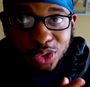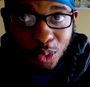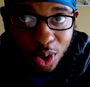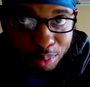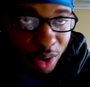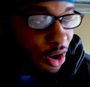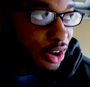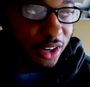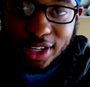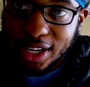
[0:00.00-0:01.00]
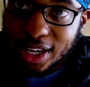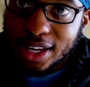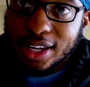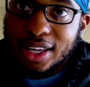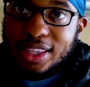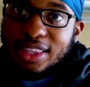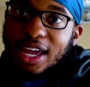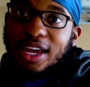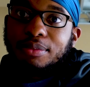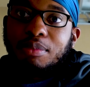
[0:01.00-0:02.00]
the one part
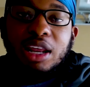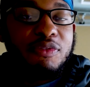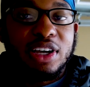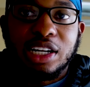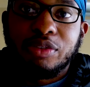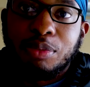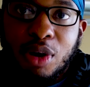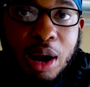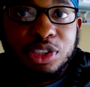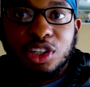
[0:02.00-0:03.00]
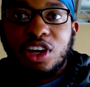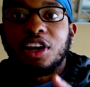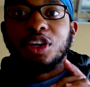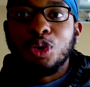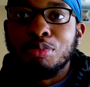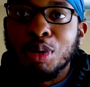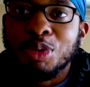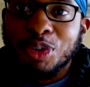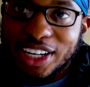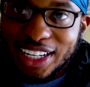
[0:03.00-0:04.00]
that, matter of fact, not even the part, I'm gonna show y'all the new
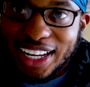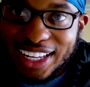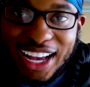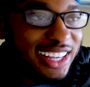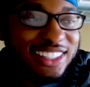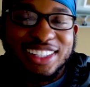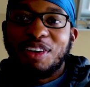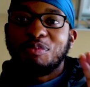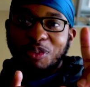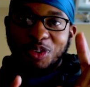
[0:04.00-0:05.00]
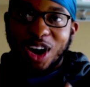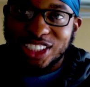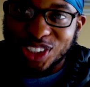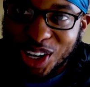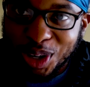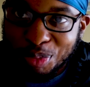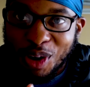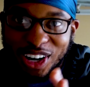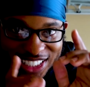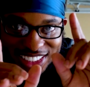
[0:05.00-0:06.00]
boomerang that I got before I show y'all the
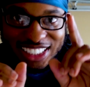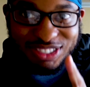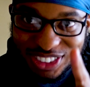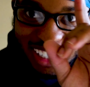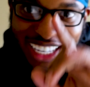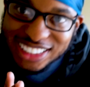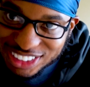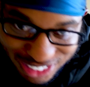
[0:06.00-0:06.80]
part. It's real nice, it's